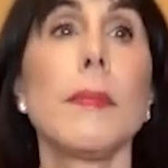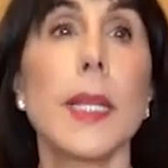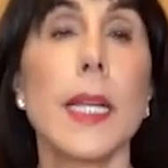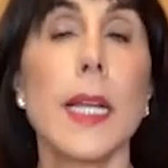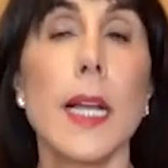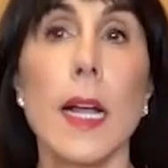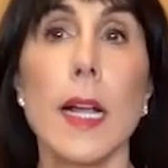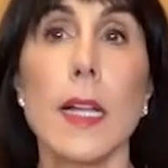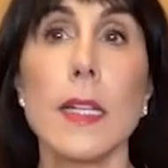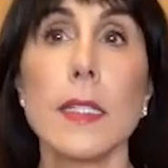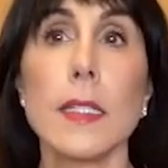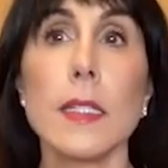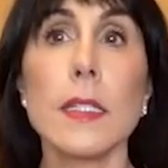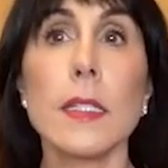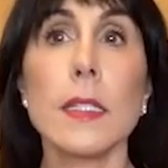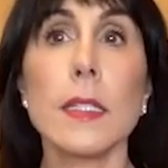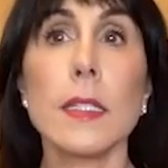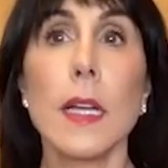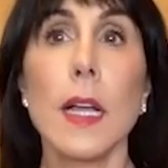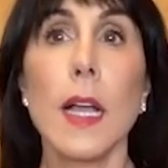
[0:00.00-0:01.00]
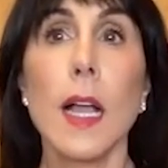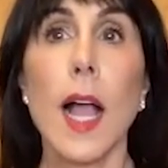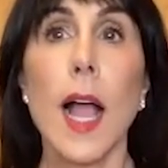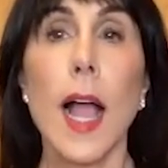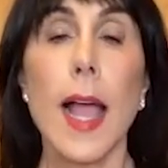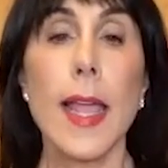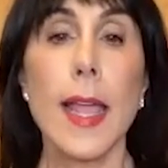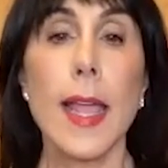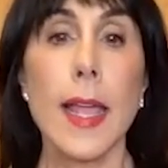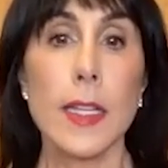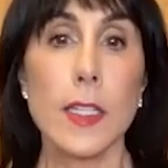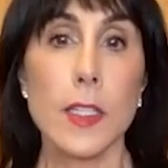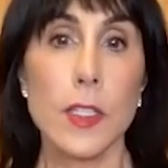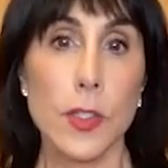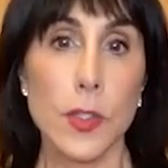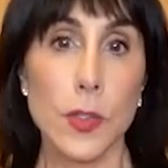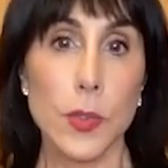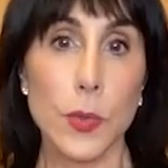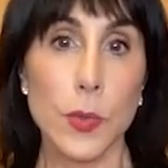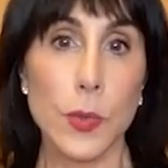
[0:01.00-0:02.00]
because I had
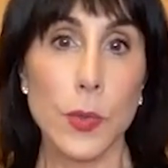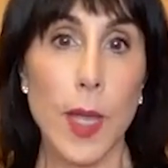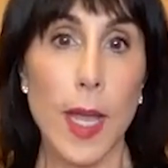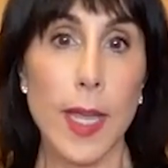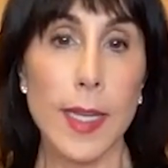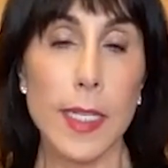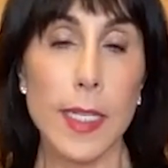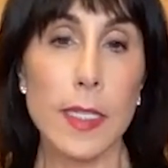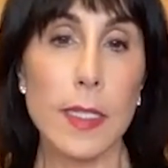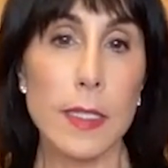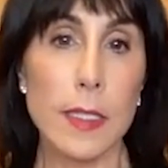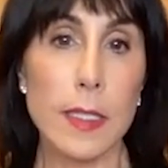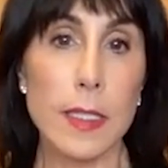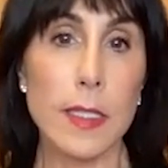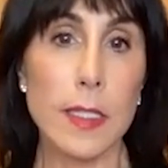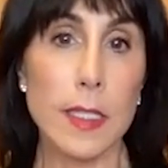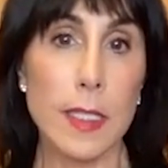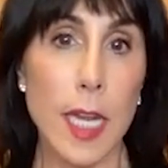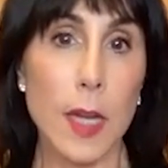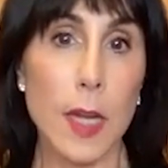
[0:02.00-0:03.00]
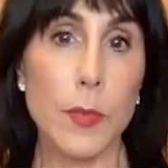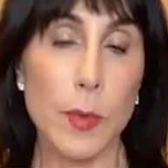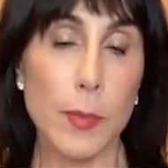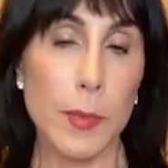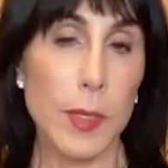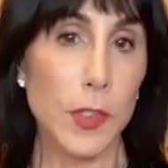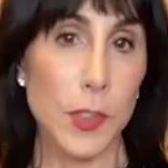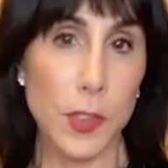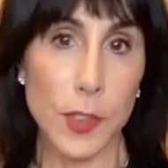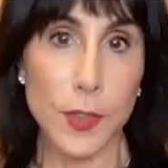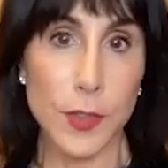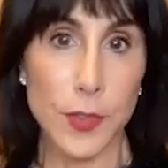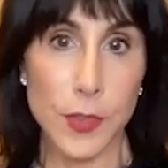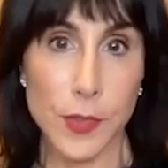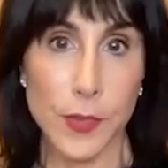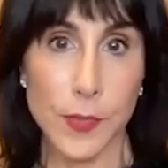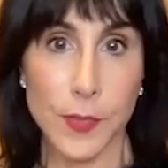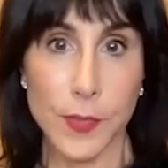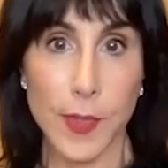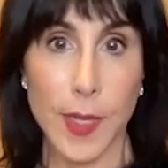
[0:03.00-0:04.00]
to, I didn't sustain
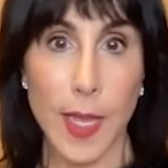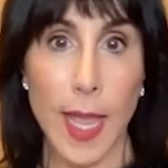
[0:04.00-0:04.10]
remissions.